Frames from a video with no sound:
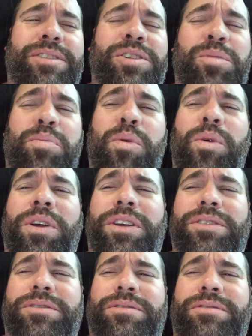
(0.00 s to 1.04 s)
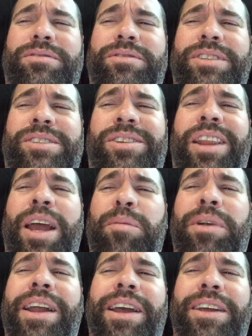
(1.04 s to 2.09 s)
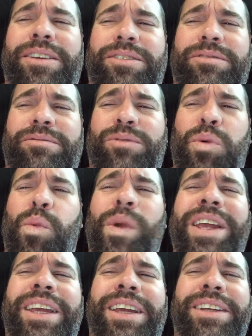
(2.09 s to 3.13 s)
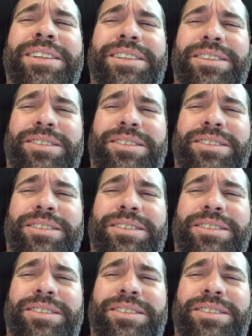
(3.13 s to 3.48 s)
There's a point. It's Labor Day weekend.